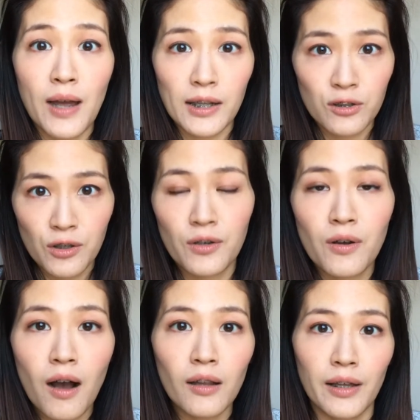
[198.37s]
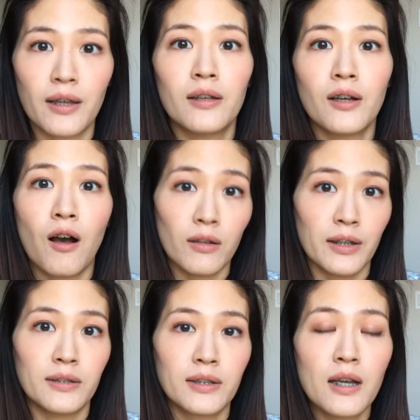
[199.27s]
ask to your
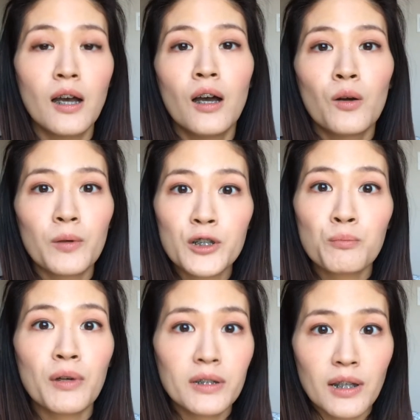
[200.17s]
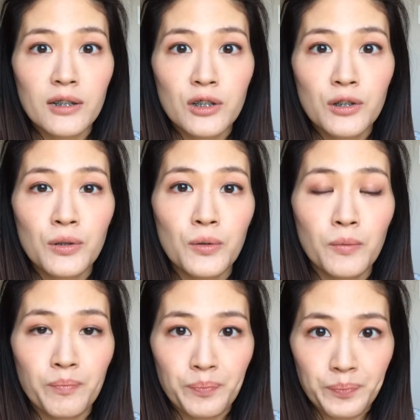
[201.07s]
colleagues. Which brings us to